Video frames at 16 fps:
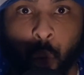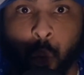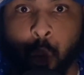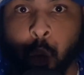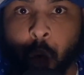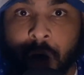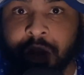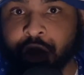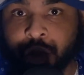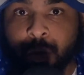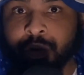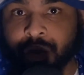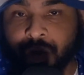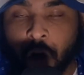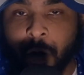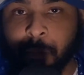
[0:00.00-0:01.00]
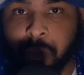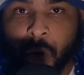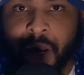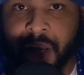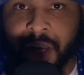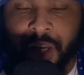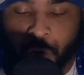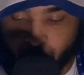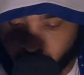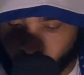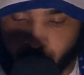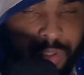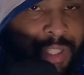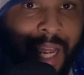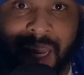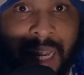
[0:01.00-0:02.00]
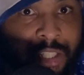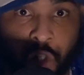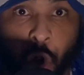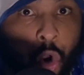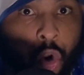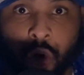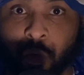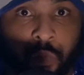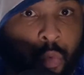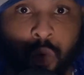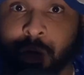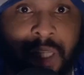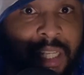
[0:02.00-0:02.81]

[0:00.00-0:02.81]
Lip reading: once you start breaking your rules, I guess all the rules,